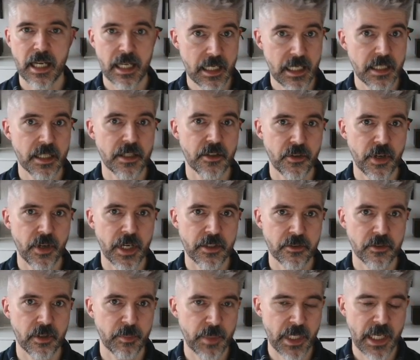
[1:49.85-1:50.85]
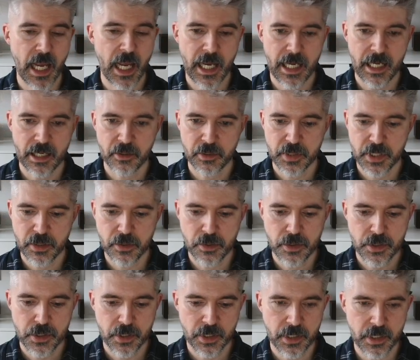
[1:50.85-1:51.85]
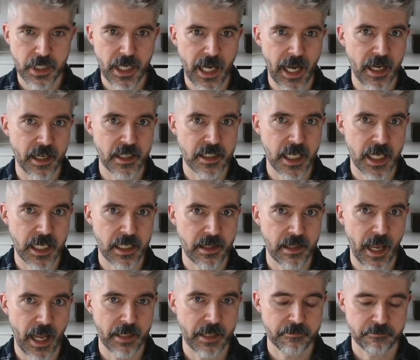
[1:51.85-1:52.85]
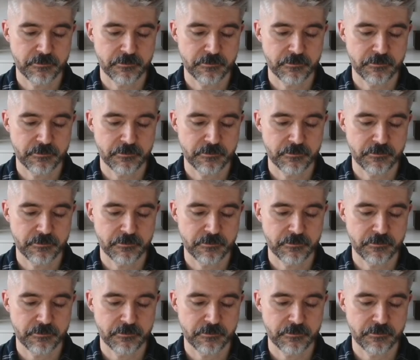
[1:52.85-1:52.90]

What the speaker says: into the transcript, and how you should annotate that.